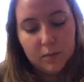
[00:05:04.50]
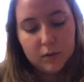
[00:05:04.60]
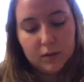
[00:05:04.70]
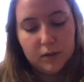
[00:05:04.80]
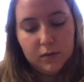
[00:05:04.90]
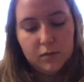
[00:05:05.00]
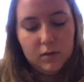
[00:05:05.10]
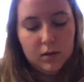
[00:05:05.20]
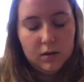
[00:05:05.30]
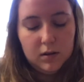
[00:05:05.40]
blue
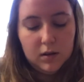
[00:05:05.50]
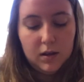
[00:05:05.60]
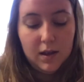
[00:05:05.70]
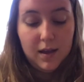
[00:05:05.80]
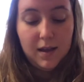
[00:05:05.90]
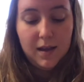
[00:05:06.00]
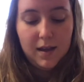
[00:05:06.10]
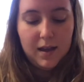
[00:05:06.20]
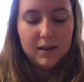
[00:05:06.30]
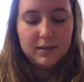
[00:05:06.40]

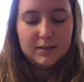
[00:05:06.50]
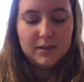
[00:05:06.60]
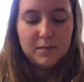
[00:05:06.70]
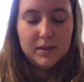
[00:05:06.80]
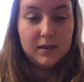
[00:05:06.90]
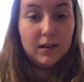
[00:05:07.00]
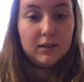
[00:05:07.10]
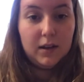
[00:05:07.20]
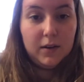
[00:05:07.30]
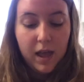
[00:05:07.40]
and some
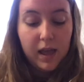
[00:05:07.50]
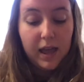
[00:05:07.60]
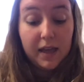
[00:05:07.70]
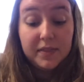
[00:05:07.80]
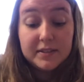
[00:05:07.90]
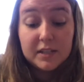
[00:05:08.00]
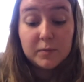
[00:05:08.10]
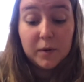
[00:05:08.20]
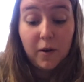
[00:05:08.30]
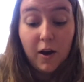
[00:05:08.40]
yellow. And this
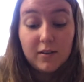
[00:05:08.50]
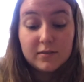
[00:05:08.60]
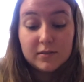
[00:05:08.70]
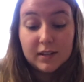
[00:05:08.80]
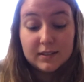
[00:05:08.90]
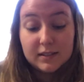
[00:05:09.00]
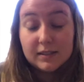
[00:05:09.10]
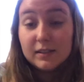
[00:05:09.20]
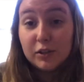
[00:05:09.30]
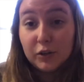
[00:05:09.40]
experiment also
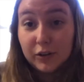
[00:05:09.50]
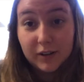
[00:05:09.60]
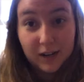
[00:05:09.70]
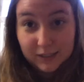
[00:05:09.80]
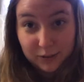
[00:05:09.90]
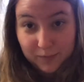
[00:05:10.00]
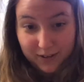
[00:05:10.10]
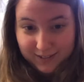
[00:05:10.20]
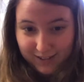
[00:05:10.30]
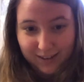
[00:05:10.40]
tests your color
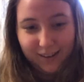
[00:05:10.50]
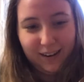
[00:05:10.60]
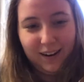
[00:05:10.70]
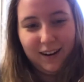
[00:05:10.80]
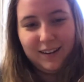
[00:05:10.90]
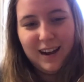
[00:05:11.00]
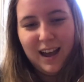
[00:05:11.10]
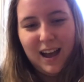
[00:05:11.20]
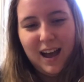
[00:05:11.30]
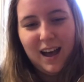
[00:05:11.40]
mixing here.
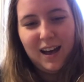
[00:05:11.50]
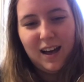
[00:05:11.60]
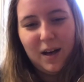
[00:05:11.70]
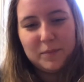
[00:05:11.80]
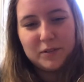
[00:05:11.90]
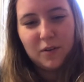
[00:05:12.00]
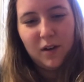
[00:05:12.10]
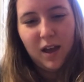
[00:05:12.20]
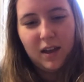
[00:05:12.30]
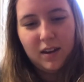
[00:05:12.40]
Um, so go
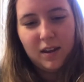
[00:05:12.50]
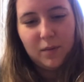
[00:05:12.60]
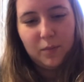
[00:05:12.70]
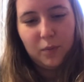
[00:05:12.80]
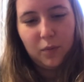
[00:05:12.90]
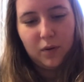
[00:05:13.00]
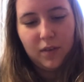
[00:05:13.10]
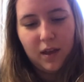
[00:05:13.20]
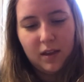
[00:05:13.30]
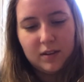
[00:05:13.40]
ahead and pour
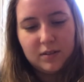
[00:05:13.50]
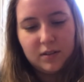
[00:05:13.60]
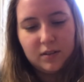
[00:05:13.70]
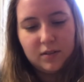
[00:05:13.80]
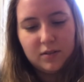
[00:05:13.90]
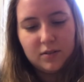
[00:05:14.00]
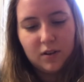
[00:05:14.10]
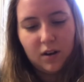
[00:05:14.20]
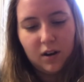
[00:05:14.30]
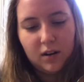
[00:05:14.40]
that into your
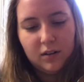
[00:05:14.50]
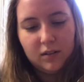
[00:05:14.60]
jar.